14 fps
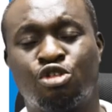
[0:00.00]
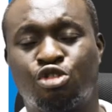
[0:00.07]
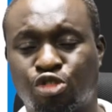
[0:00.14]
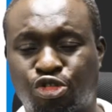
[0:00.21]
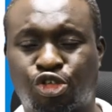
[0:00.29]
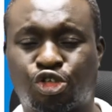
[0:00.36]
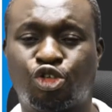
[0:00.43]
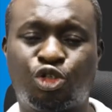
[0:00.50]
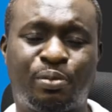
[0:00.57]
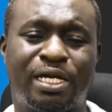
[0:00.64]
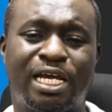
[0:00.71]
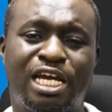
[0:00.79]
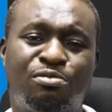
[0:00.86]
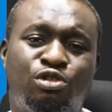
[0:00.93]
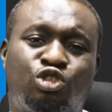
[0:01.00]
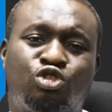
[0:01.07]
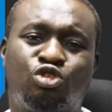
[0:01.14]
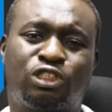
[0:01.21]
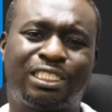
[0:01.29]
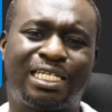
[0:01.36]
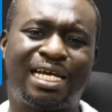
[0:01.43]
you should be able
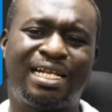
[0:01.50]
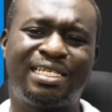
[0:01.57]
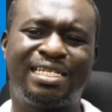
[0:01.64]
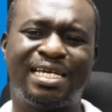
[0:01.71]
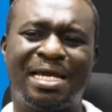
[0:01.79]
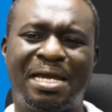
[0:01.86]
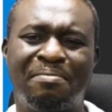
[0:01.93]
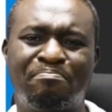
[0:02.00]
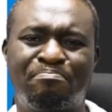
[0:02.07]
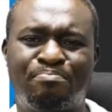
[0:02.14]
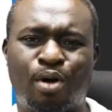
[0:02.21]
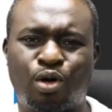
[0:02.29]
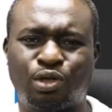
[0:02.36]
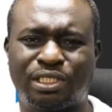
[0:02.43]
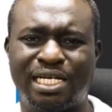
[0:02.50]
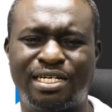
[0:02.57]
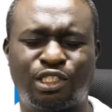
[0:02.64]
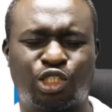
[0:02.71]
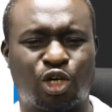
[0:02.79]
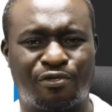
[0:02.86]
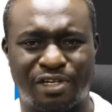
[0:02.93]
to tell the
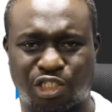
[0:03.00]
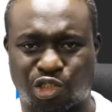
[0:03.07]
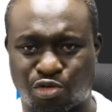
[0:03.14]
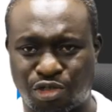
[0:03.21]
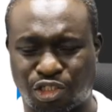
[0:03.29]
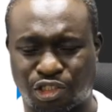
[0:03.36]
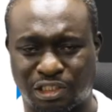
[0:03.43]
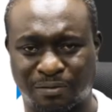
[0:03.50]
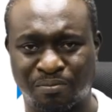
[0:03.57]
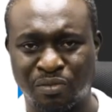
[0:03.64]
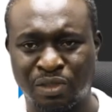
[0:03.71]
importance of excretion.